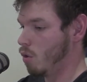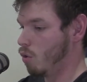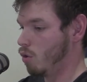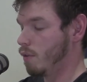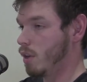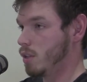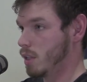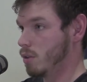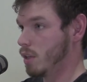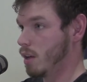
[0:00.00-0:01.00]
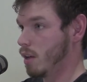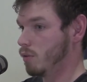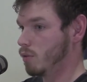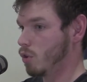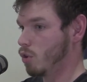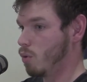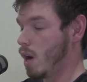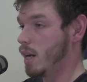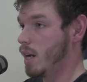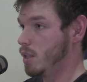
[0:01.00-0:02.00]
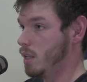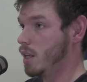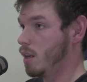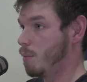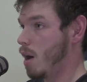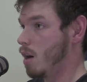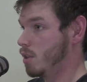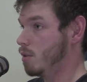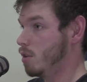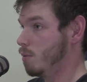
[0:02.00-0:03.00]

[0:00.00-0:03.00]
All of those skills are quite easy in comparison